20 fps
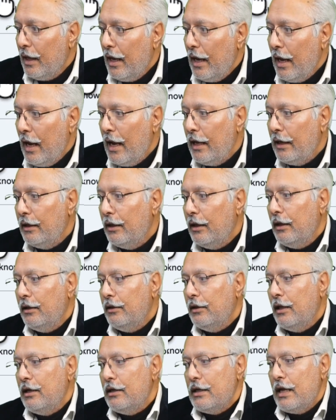And
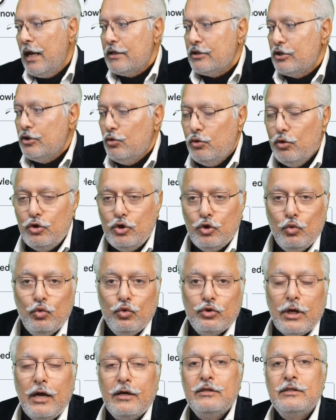then it asks you to choose
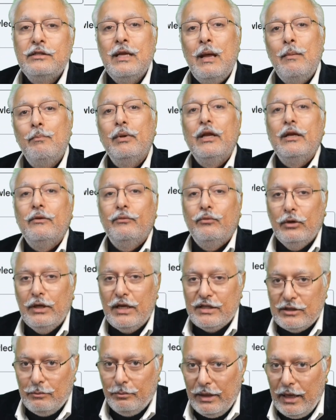a template for
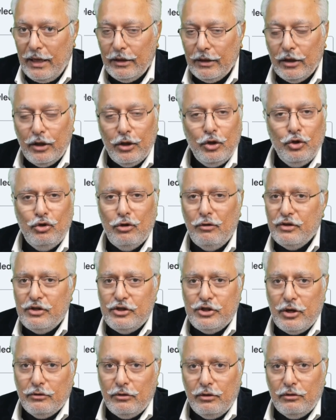lesson plan. You have a
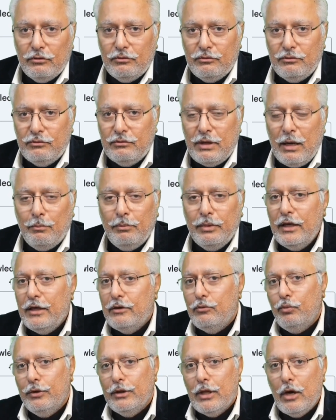general template
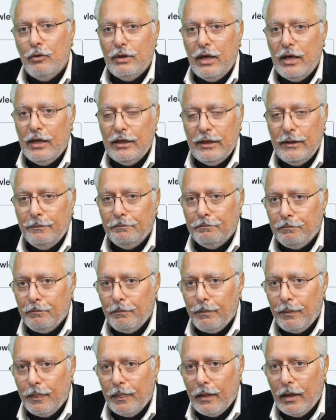without any
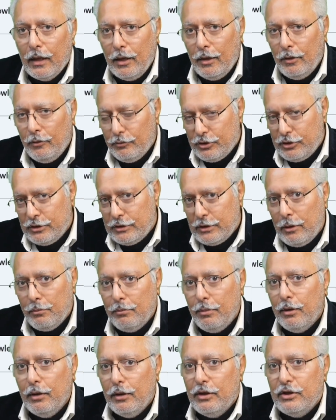
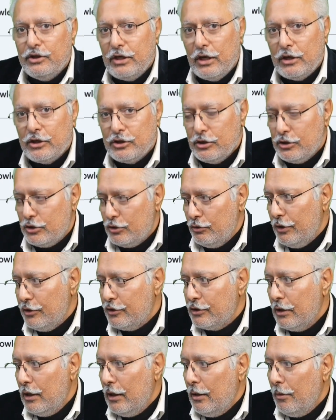subsections to this,
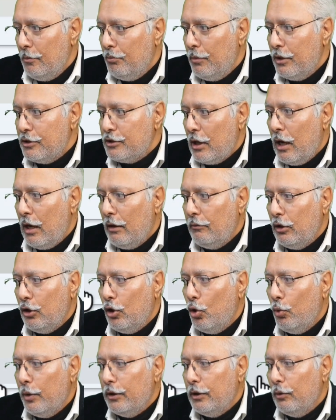but I will go
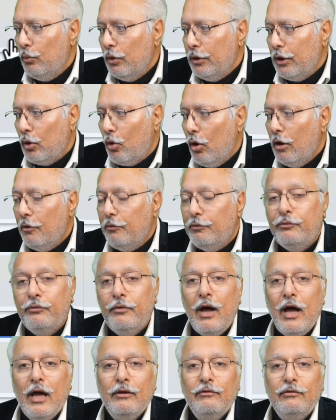with what they call a
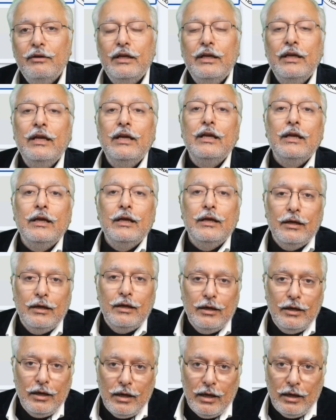5E
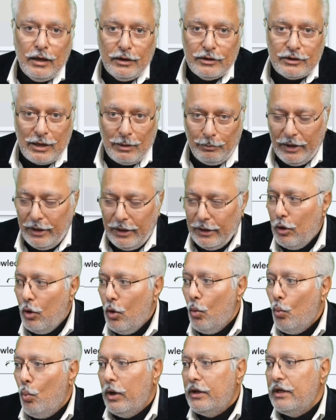template.
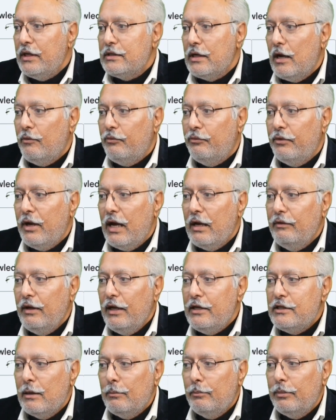What is a 5E
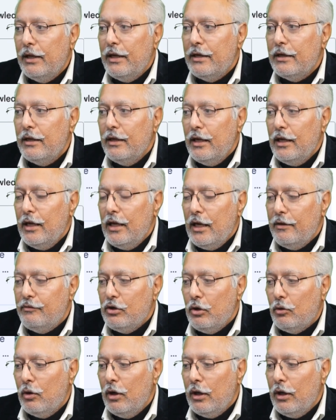template? If you
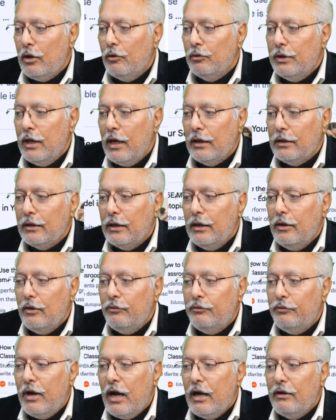click on that,
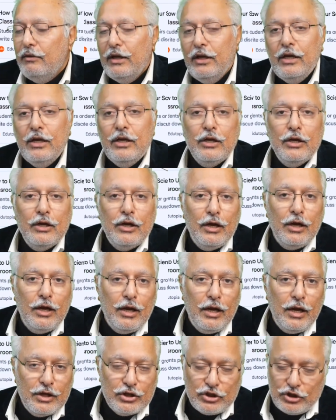5E
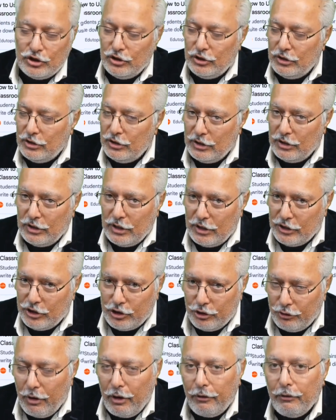is the
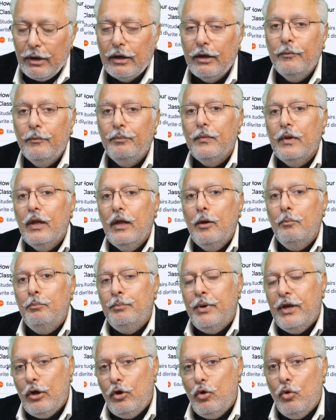generic,
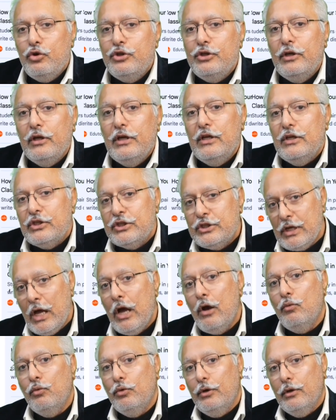pedagogically
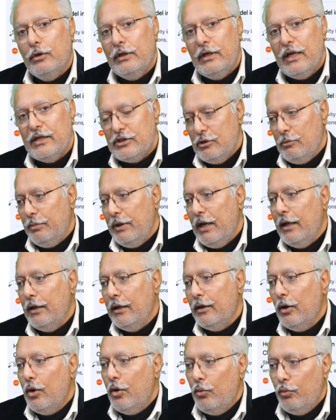sound lesson plan,
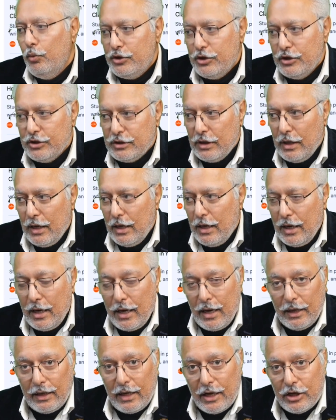which is
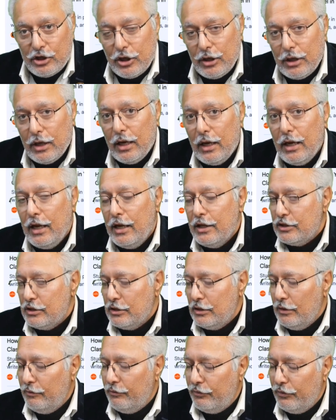engaging is
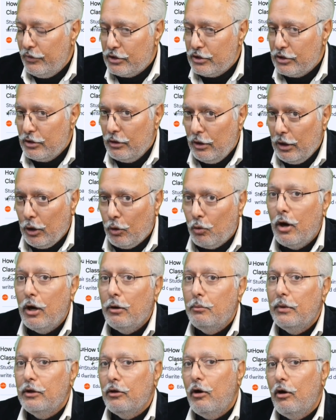the first
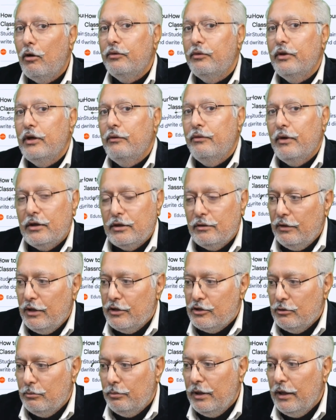requirement of an effective
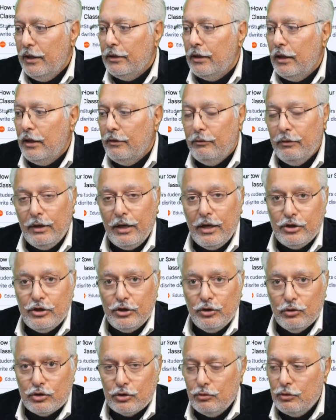lesson plan, engaging
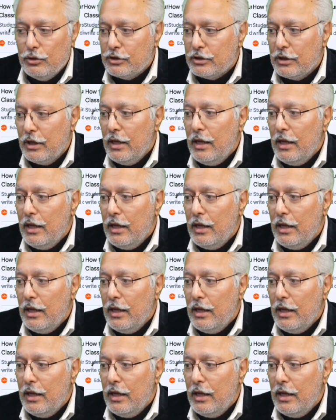your students,